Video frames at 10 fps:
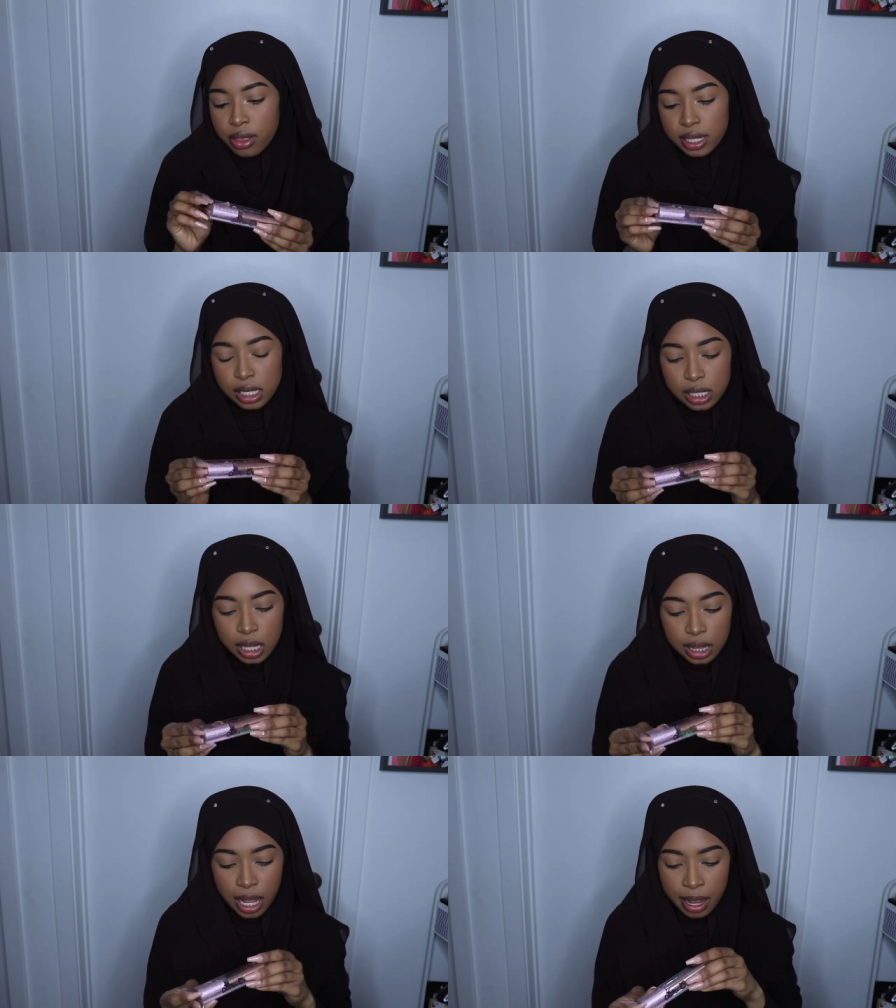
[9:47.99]
This is
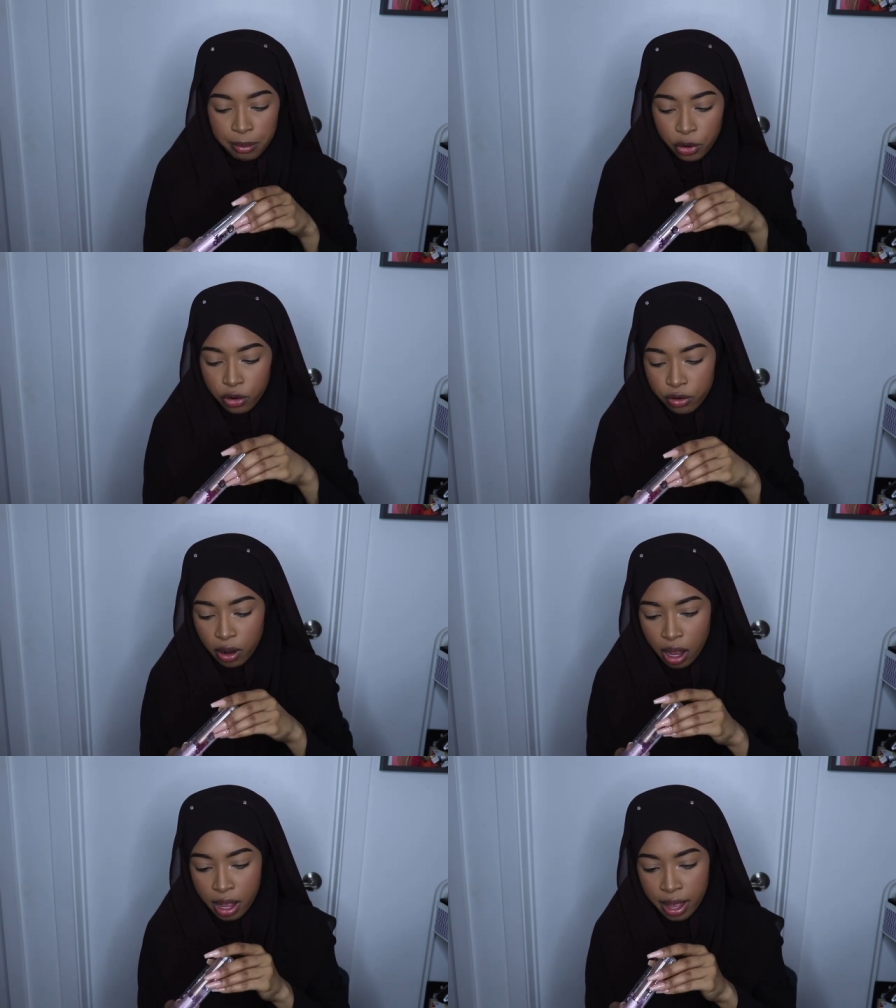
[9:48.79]
the Lime
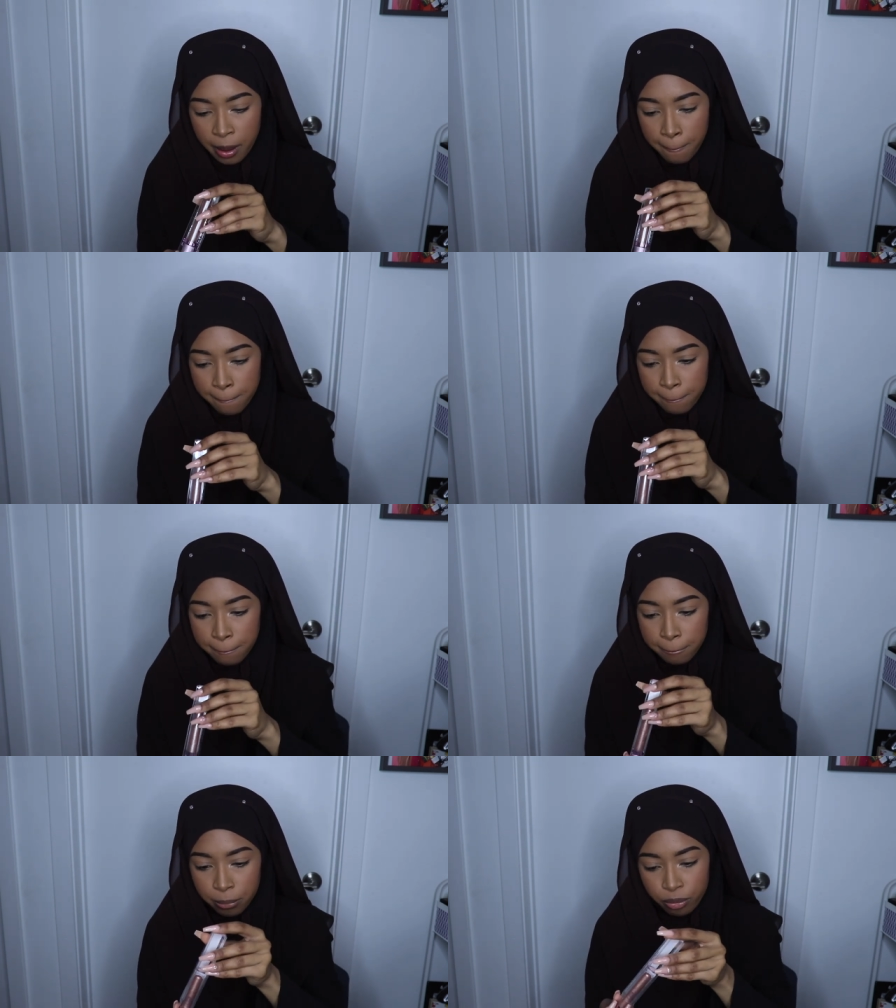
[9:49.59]
Crime,
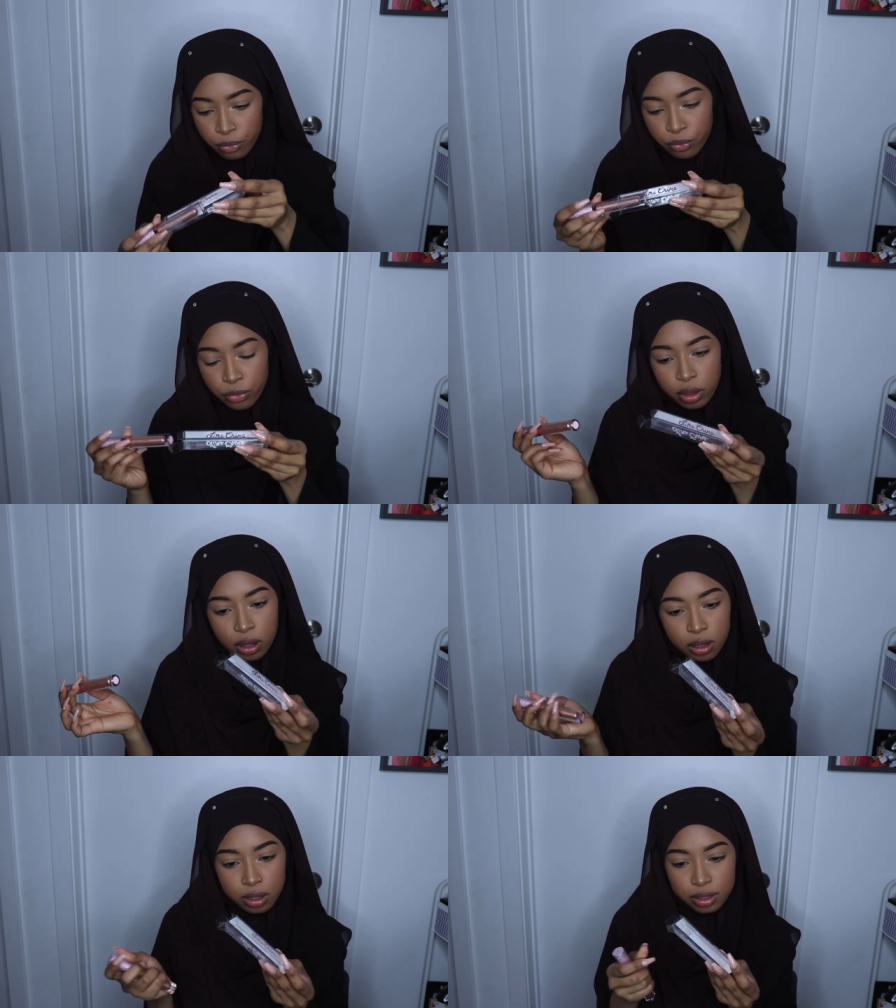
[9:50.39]

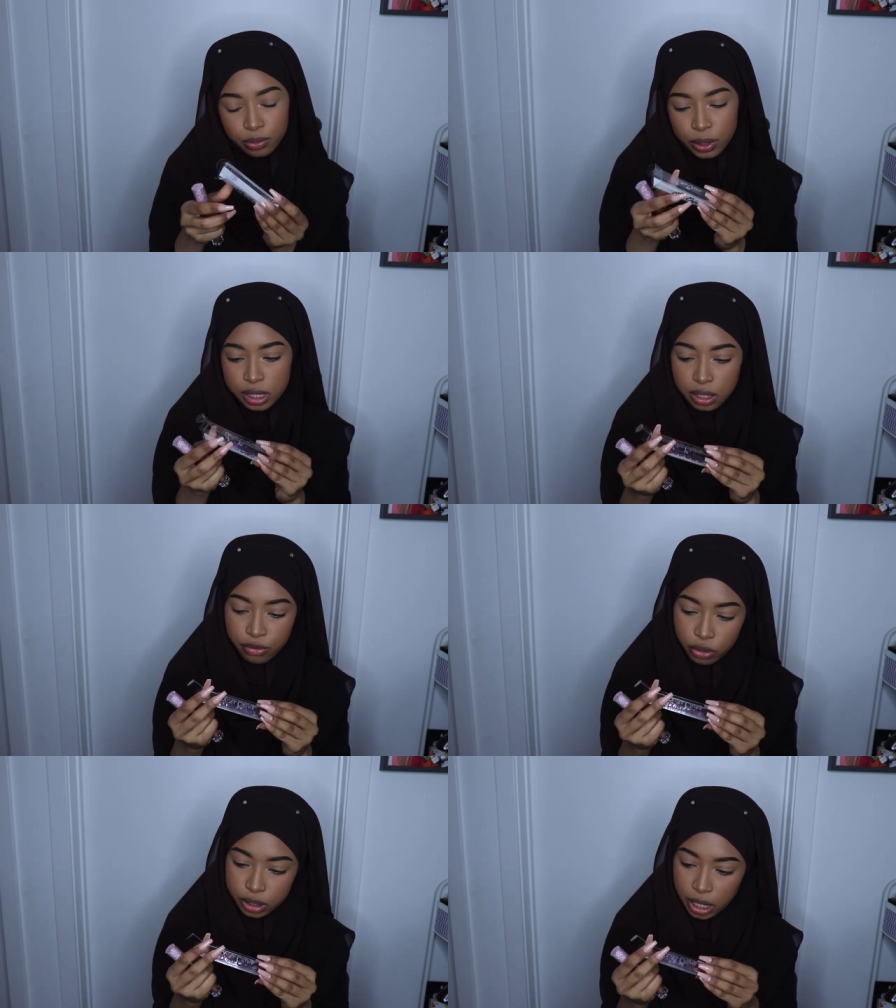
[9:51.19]
what's the
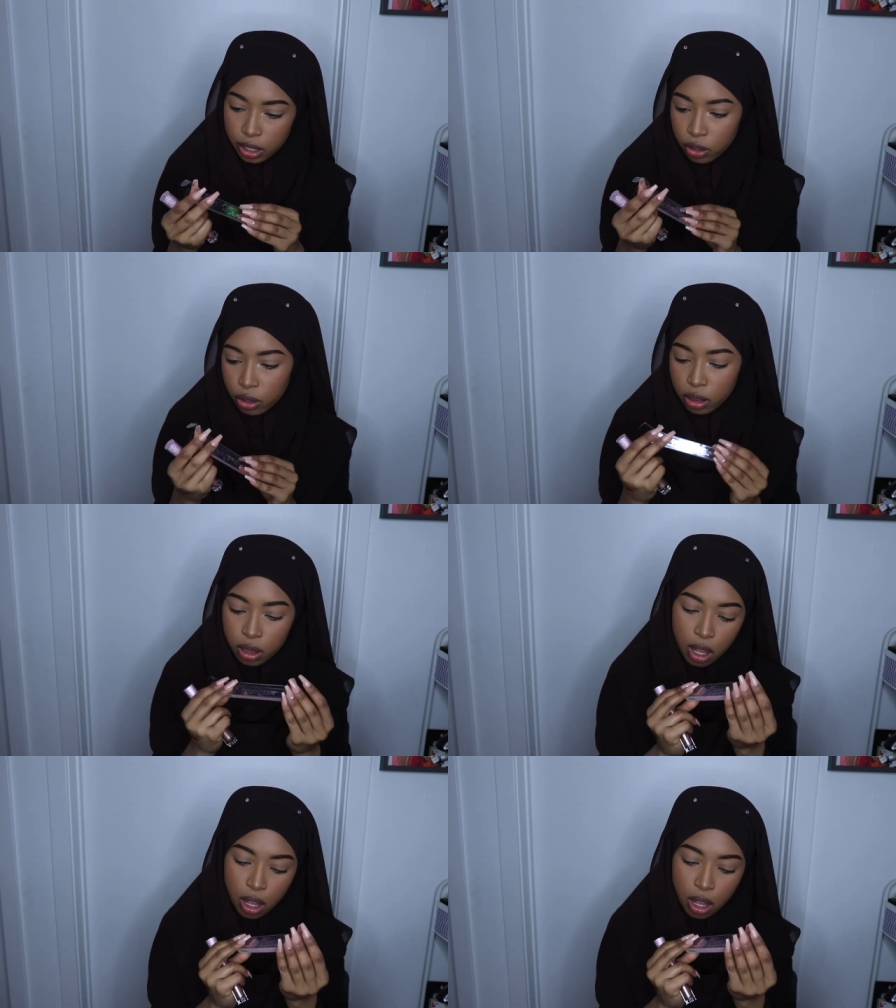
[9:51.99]
full title?